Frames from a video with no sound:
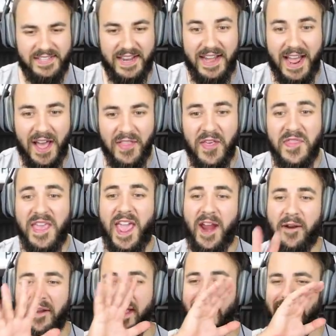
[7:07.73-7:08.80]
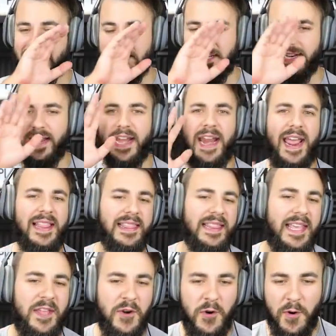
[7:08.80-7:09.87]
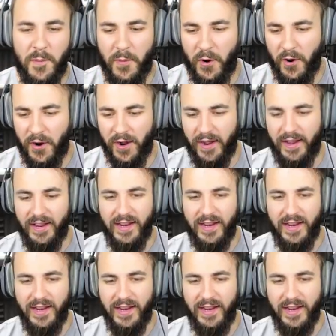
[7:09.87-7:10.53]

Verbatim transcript: so now that the area is looking a little more